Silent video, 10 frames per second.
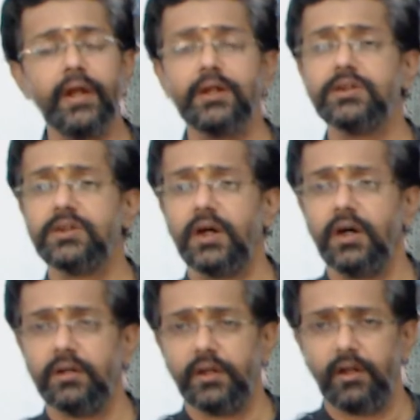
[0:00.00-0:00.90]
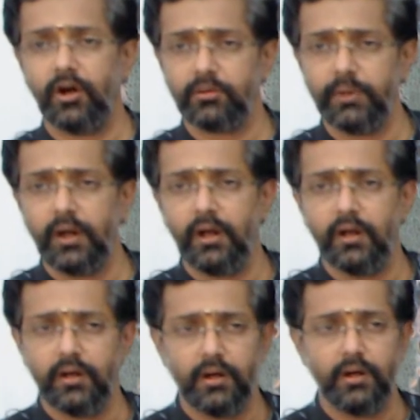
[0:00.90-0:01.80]
it is the
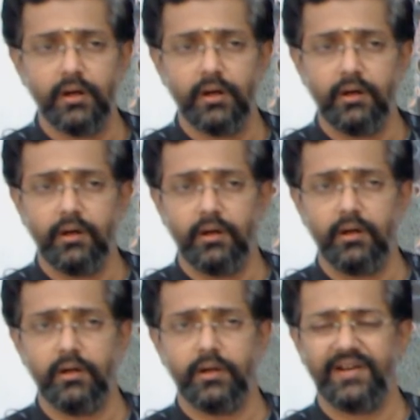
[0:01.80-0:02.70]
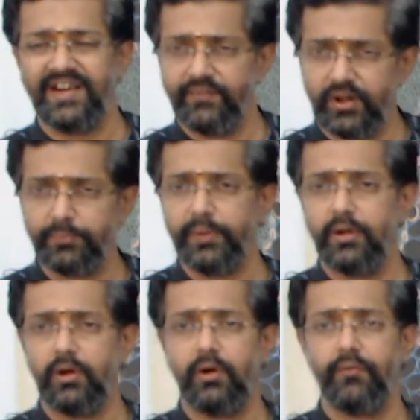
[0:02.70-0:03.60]
normal
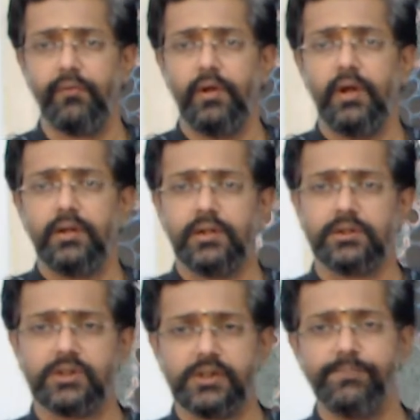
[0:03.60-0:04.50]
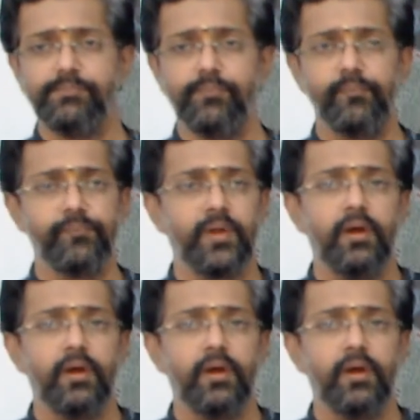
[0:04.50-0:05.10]
development of the stem,